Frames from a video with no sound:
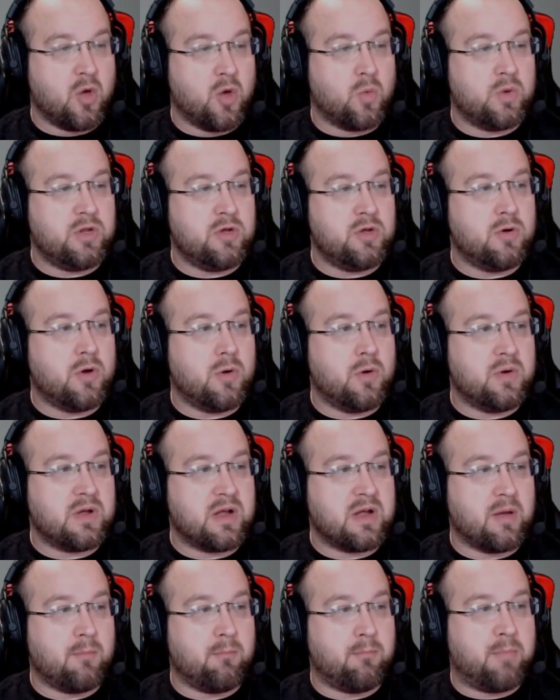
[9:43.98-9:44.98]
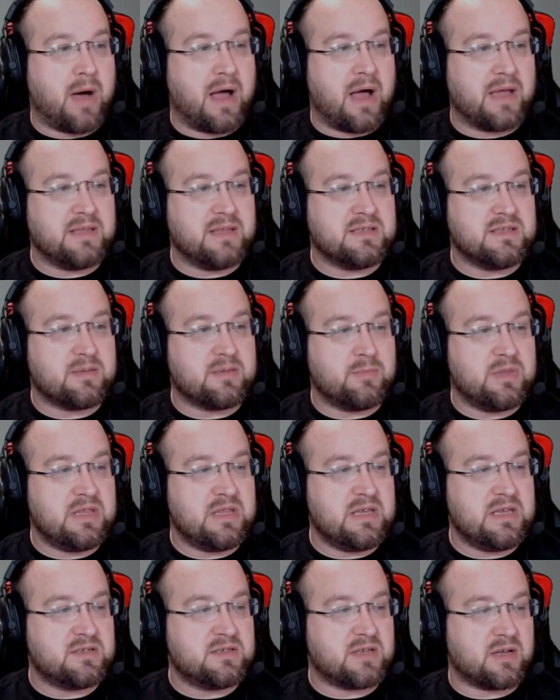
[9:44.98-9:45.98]
when you go to combine some of
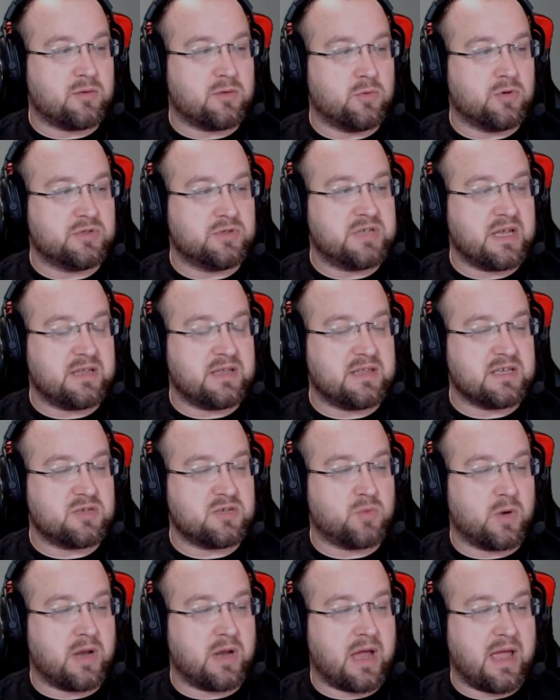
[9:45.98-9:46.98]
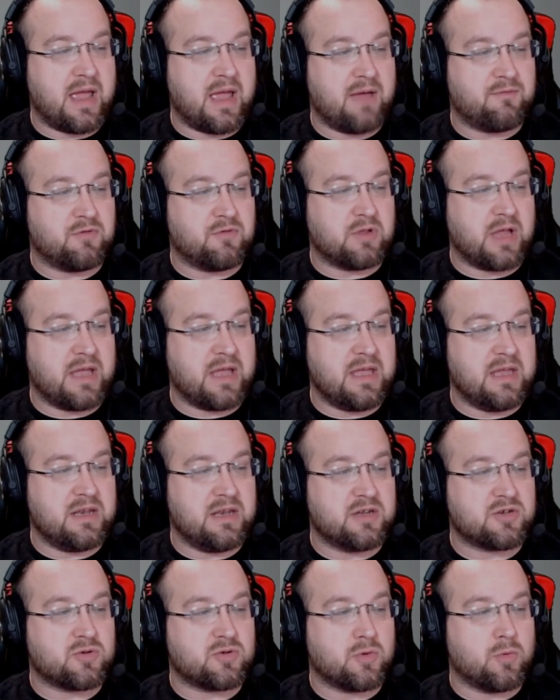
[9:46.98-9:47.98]
these, like we'll take this one, I have light
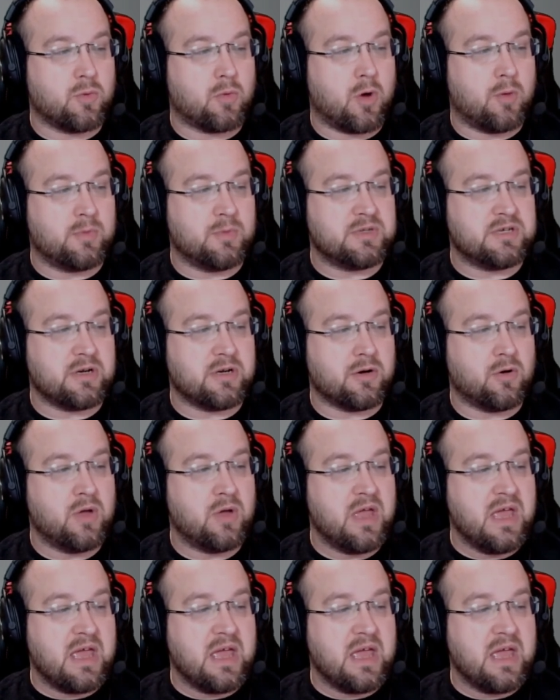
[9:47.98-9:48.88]
industry raw material.